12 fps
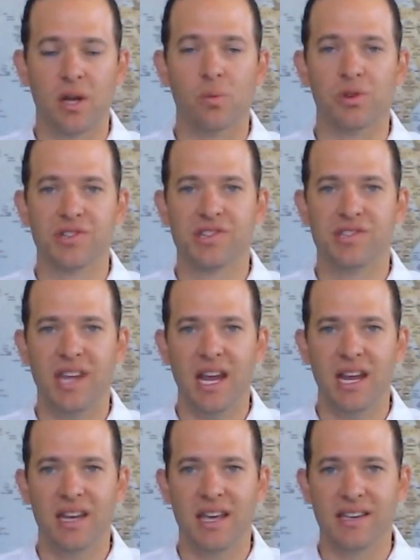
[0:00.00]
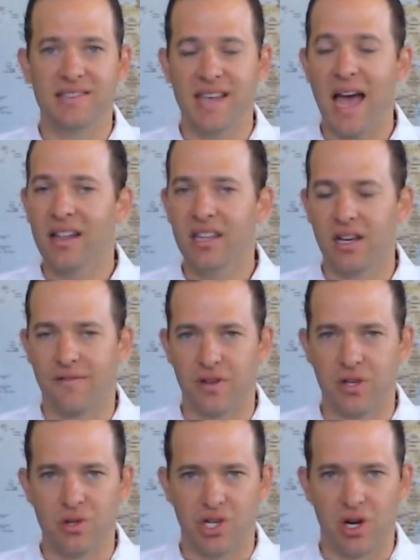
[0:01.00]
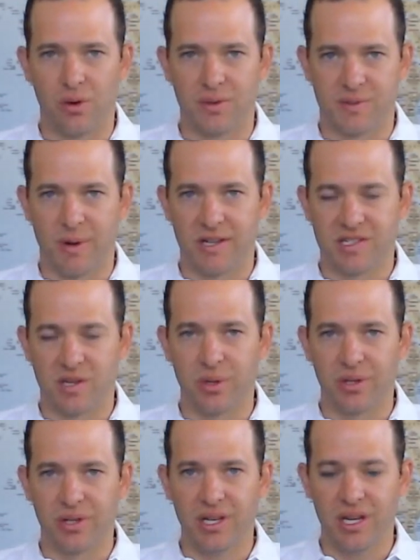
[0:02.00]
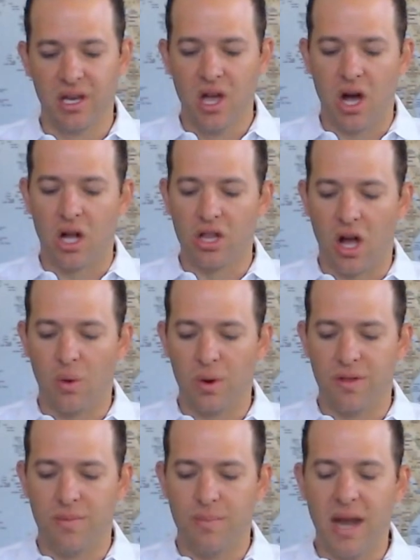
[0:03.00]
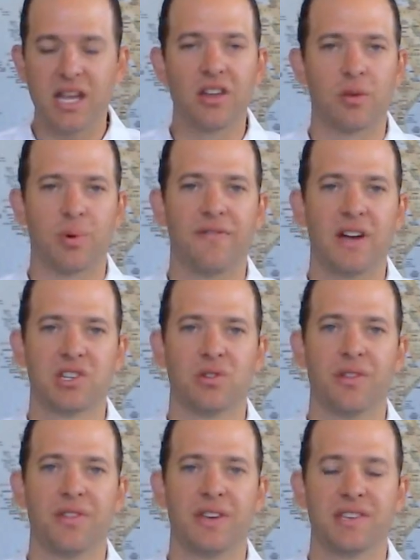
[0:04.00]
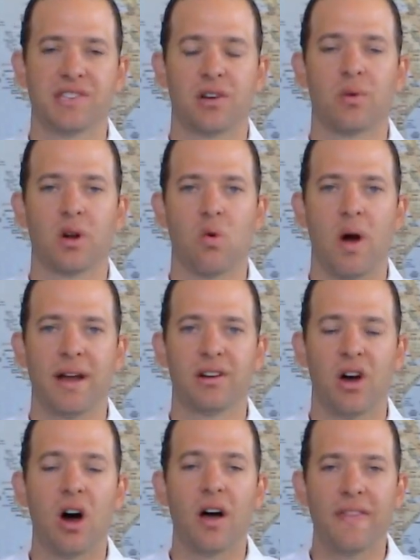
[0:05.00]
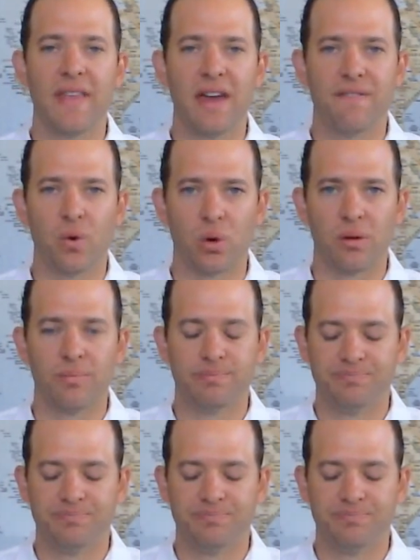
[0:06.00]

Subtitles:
It will state exactly their fiduciary responsibility, along with many other professional things that are required on that form.